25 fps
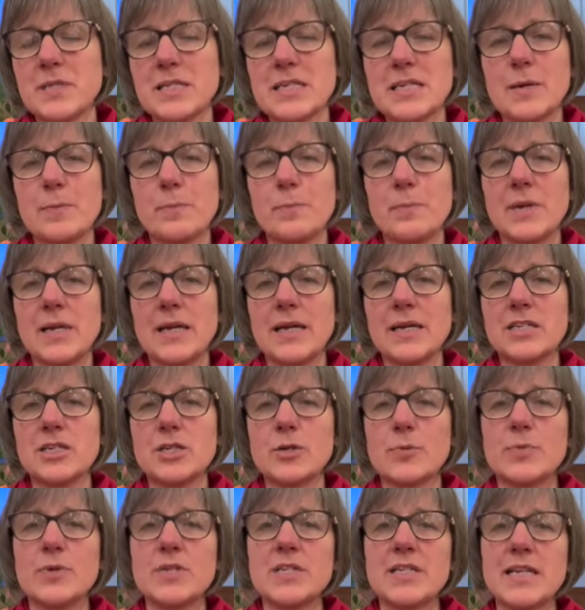stumbling and
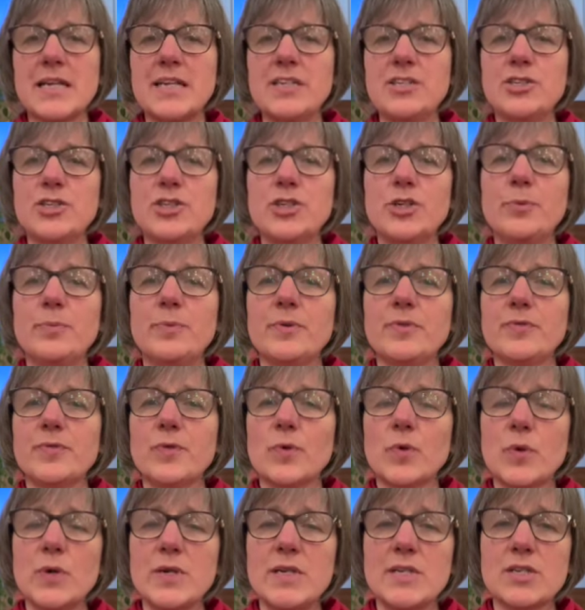to present you
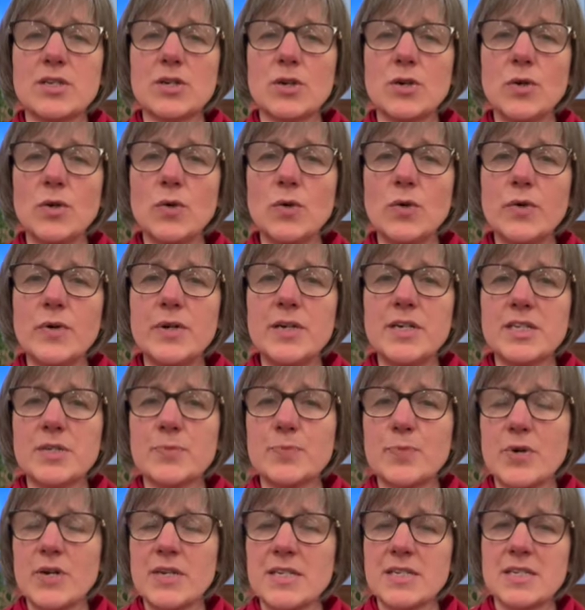before his glorious
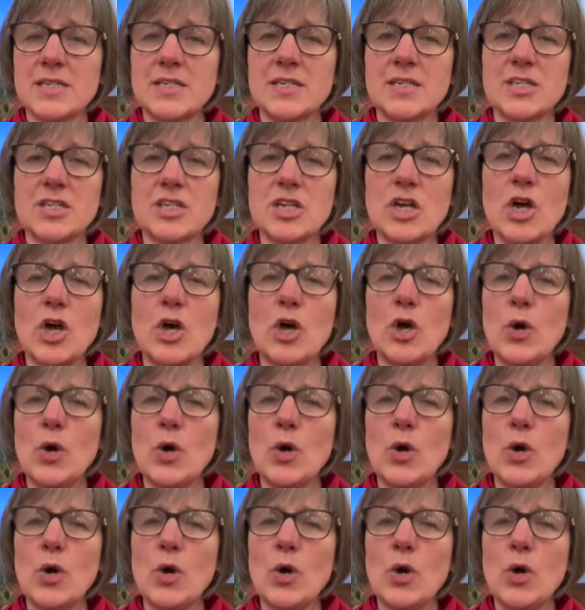presence